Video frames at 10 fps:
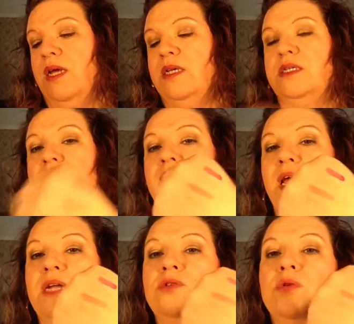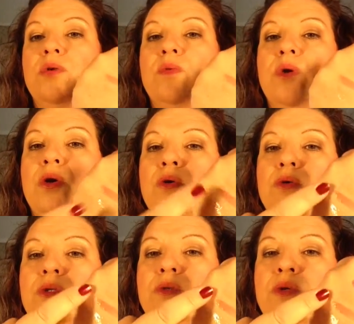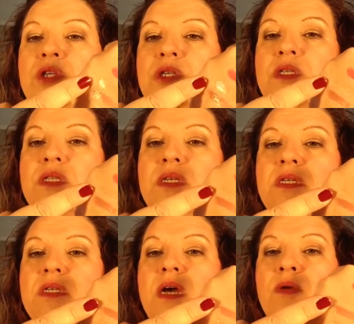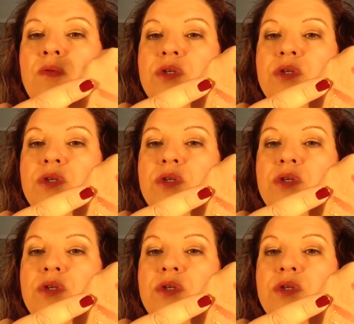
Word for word: is the natural rose, which is this uh,